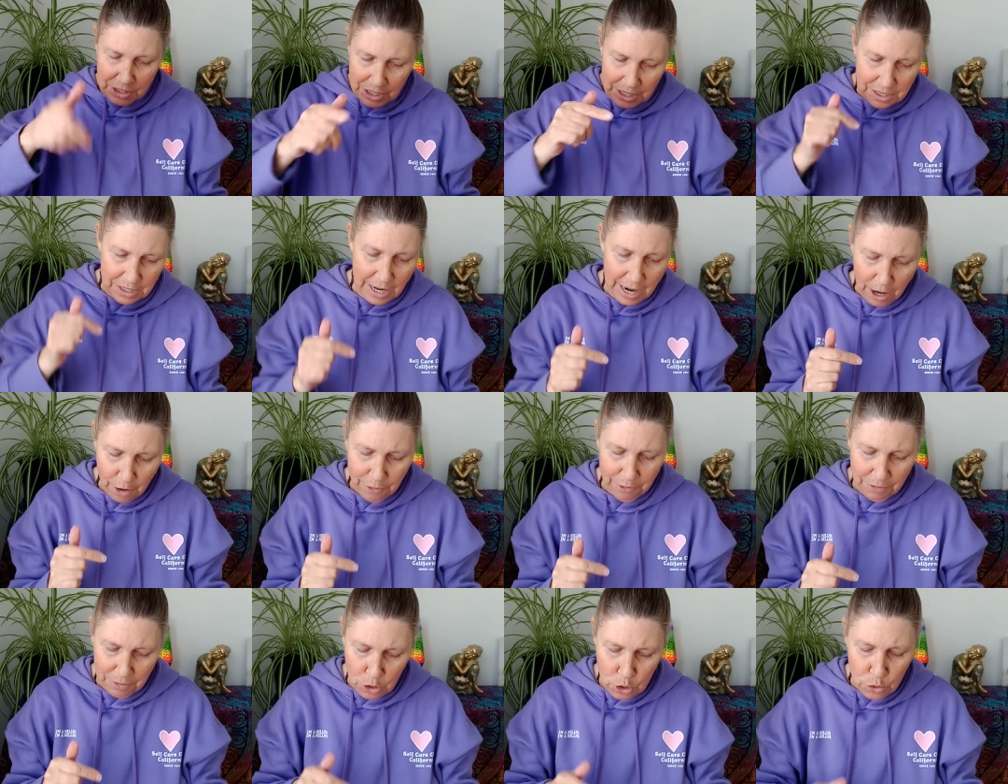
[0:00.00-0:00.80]
doesn't
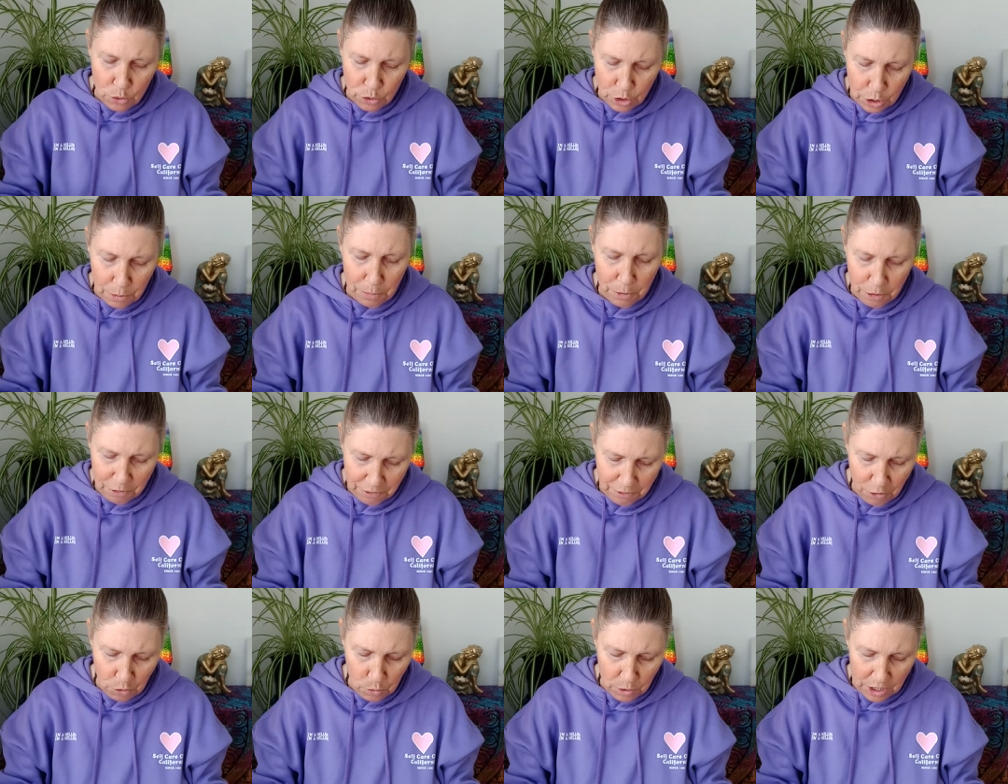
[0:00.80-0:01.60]
help you to move
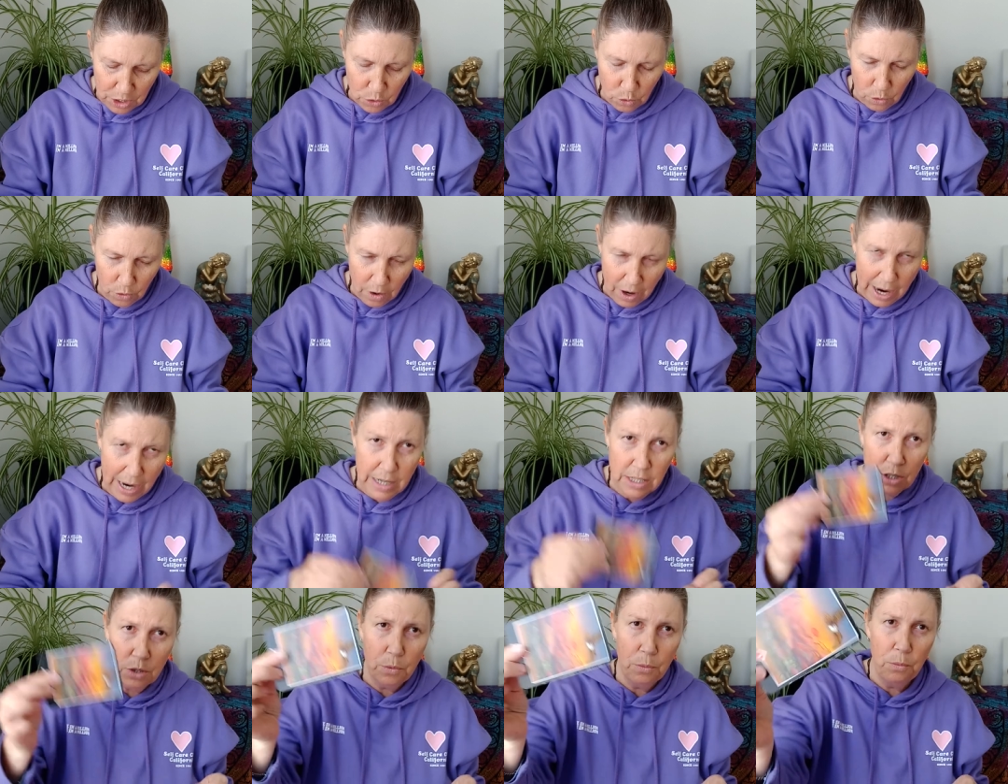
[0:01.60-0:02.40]
forward, all
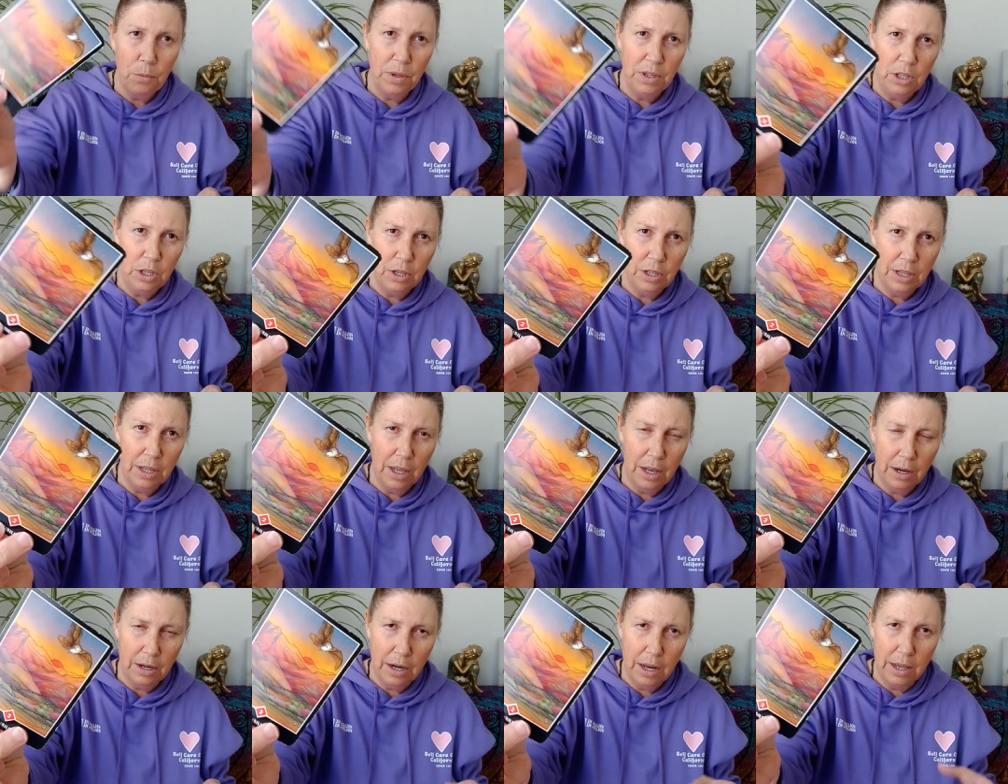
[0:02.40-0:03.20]
right?
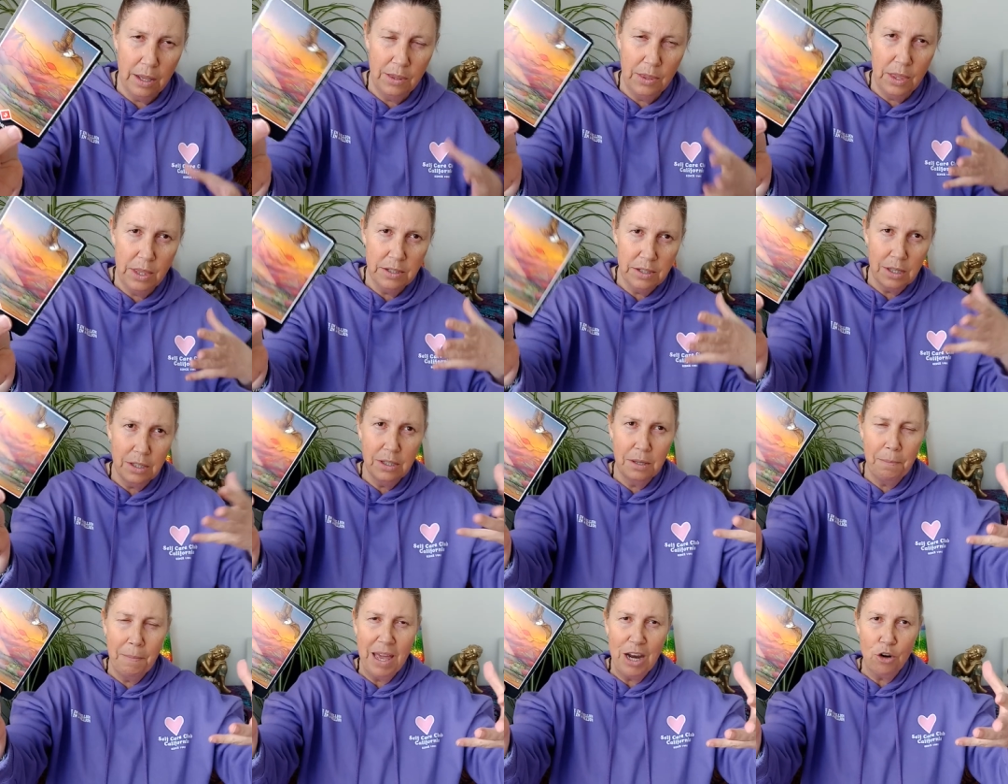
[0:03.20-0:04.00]
This is
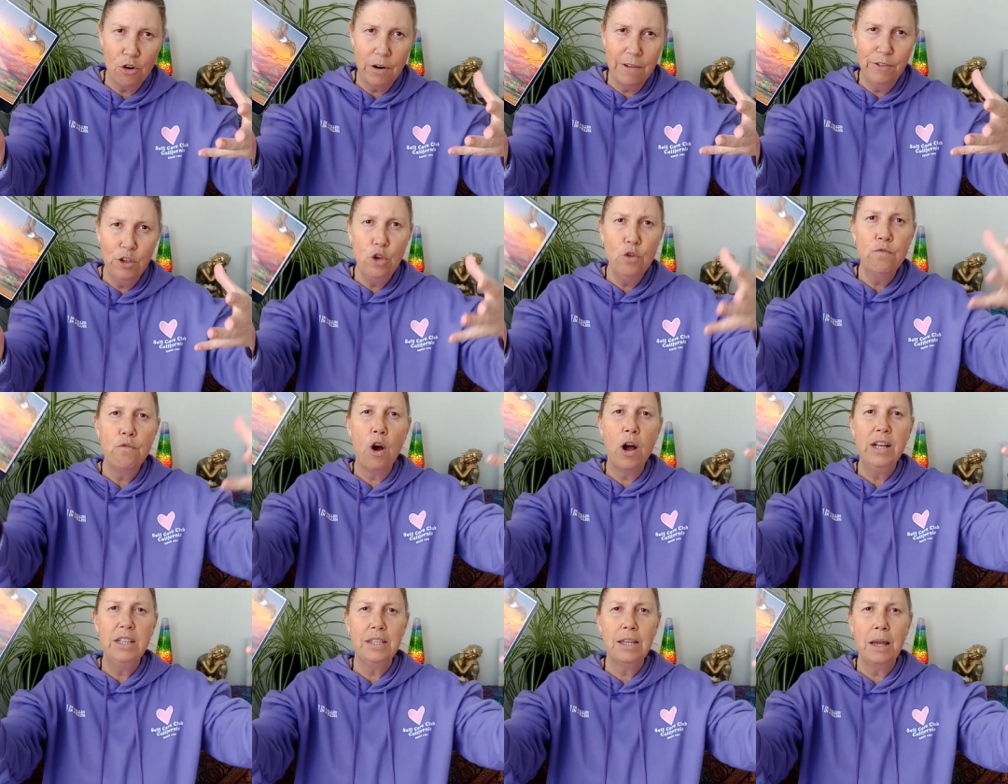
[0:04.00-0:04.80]
a matter of you
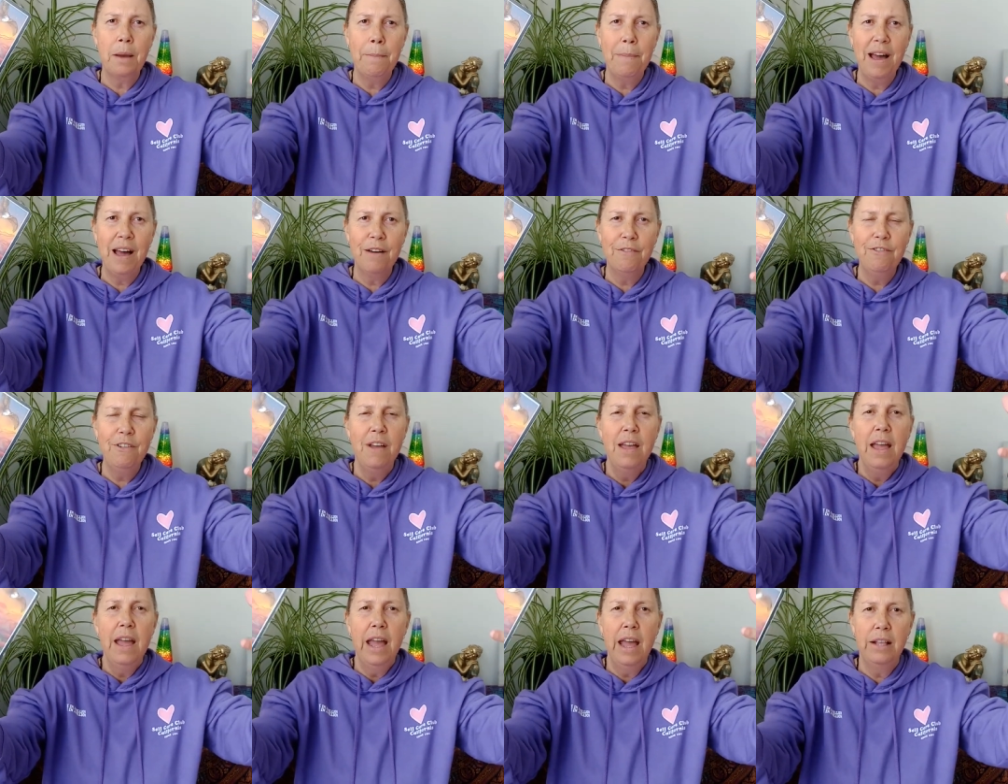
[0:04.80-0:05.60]
rising above
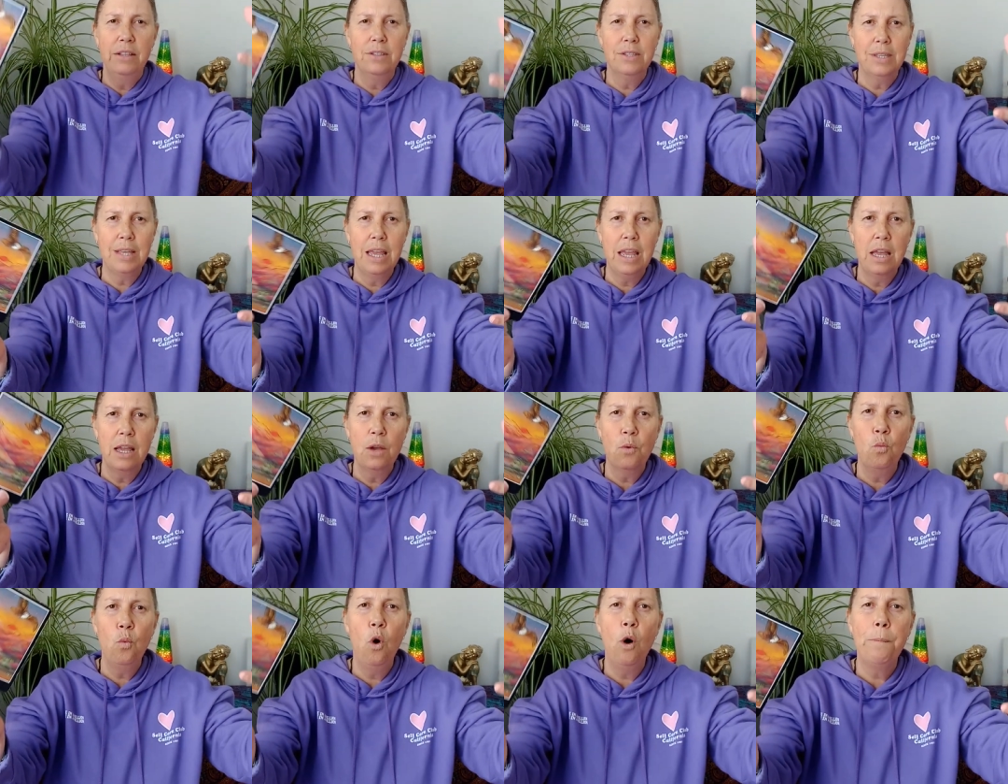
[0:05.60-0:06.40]
and
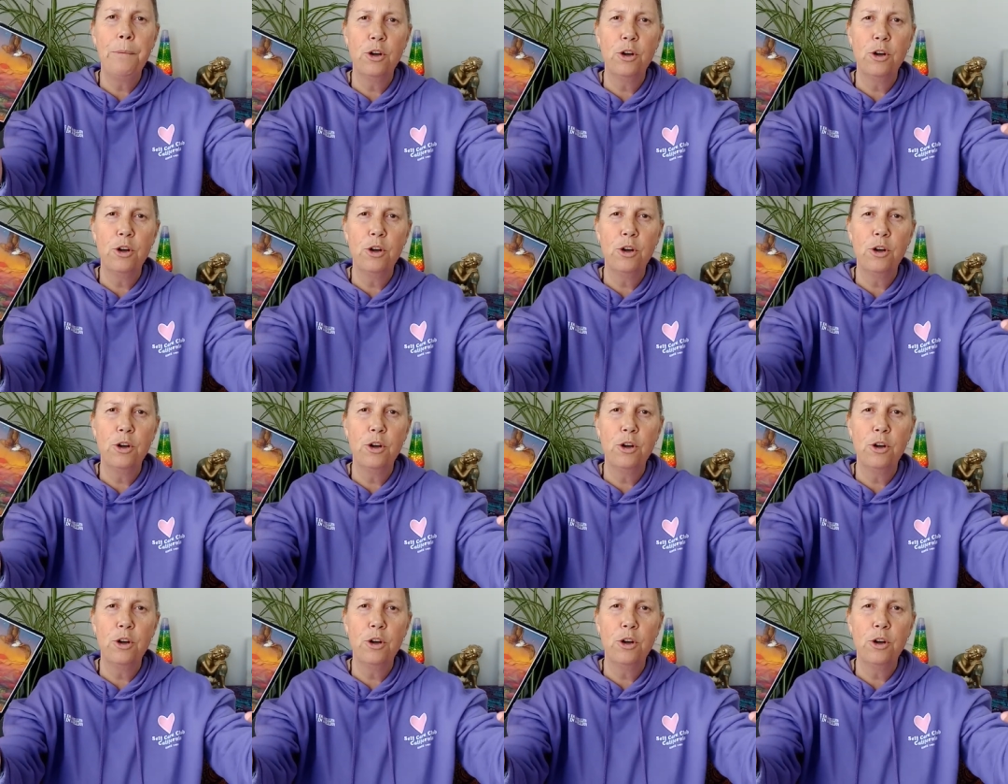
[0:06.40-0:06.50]
seeing what